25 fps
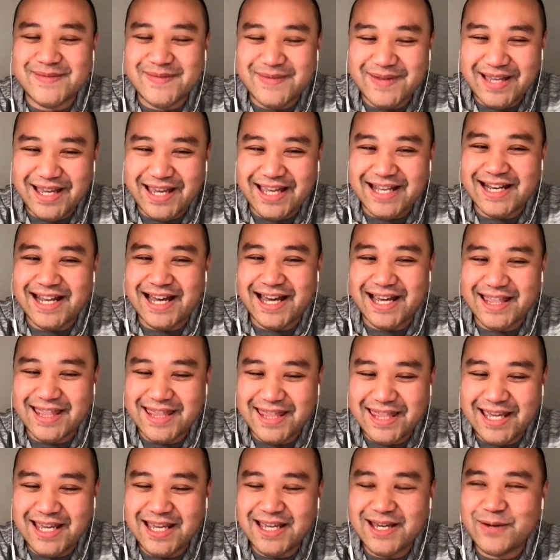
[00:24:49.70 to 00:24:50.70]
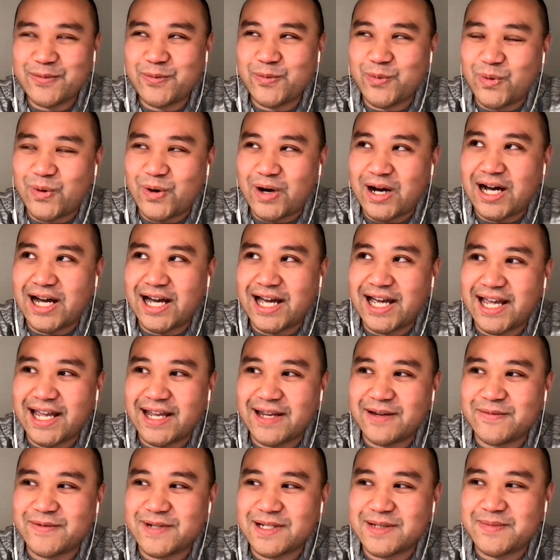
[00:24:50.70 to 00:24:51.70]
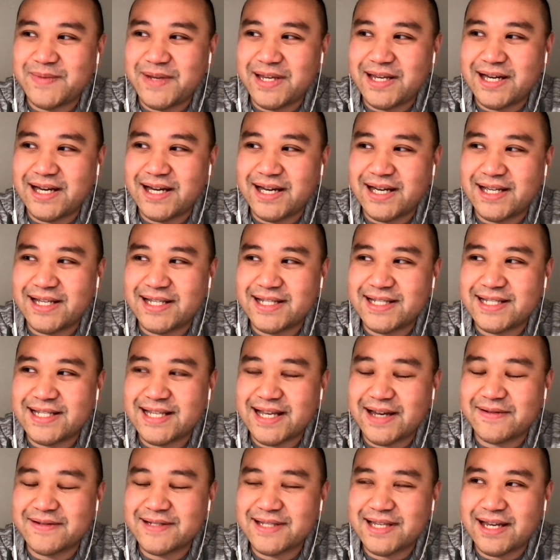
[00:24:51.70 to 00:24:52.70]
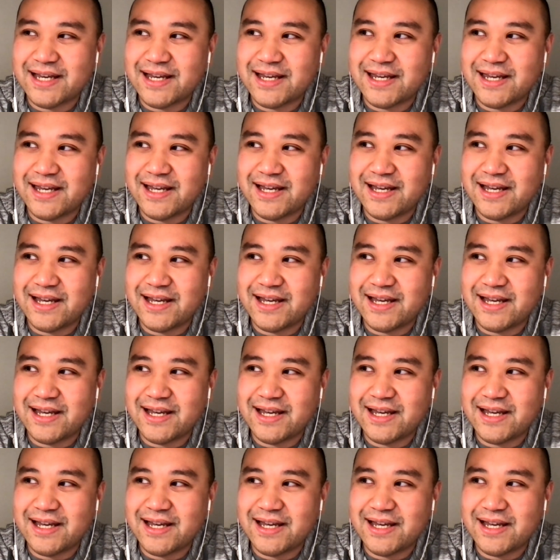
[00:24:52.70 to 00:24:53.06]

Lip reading: I think why was because I was like,